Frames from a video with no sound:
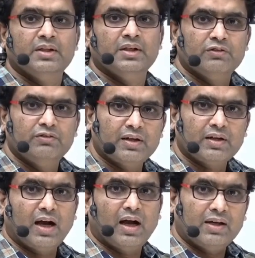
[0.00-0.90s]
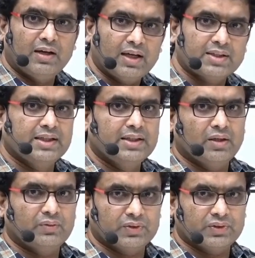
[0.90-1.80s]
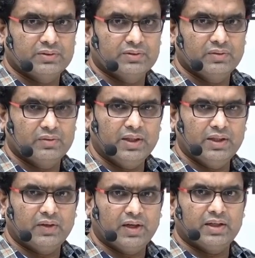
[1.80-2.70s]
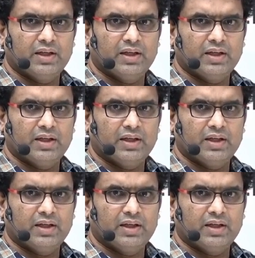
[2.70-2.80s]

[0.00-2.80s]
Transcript: for asking doubts. Okay, right?